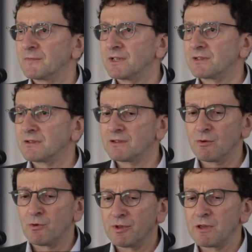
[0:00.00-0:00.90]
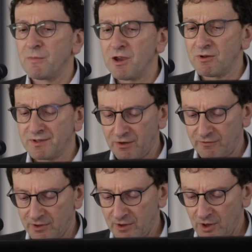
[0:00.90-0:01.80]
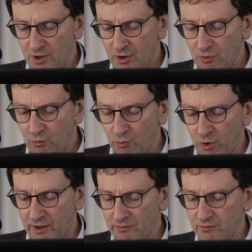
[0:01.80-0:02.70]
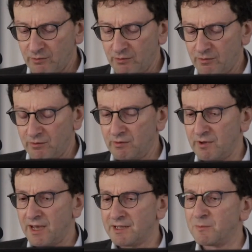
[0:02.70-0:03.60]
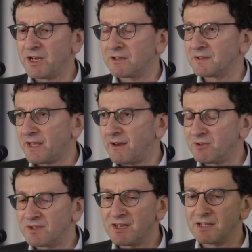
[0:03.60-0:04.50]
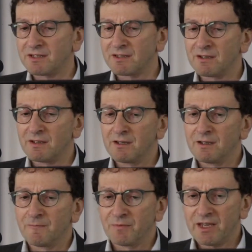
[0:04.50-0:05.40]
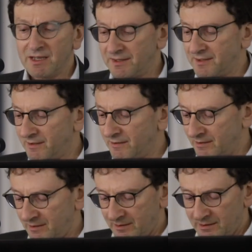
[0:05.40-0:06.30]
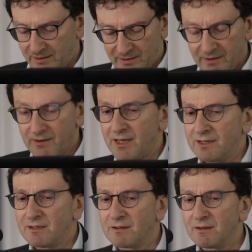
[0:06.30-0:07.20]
It's the appearance of it. What has been discovered since is that